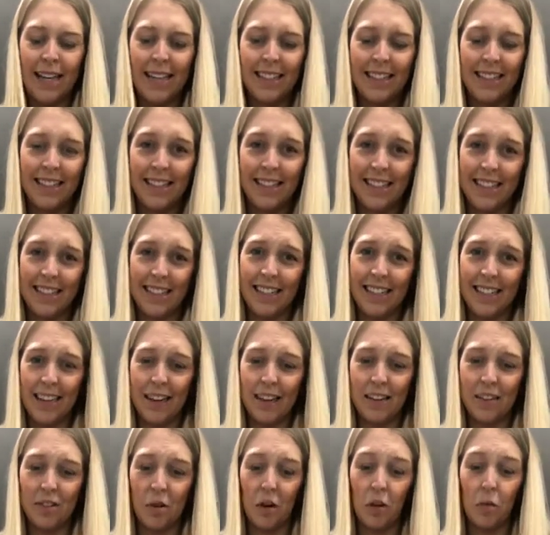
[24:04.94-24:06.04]
This is
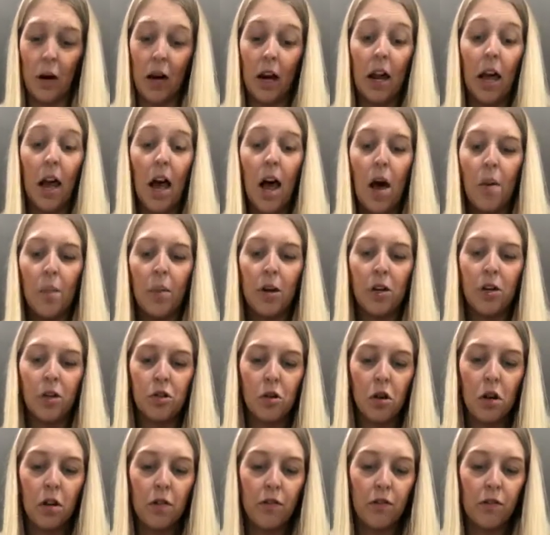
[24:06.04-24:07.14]
like sort of weird, but you just
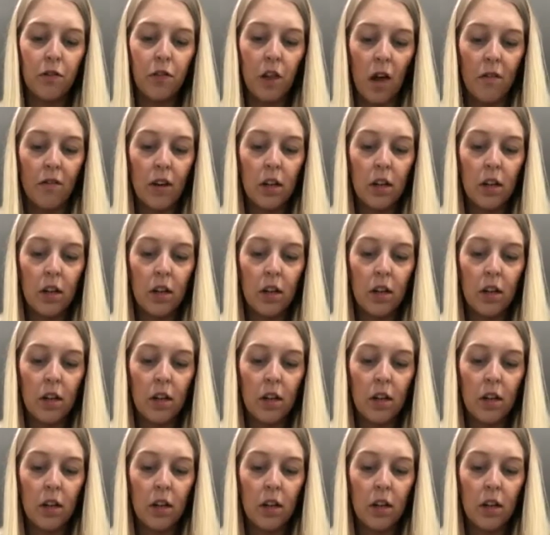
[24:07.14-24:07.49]
sort of fluff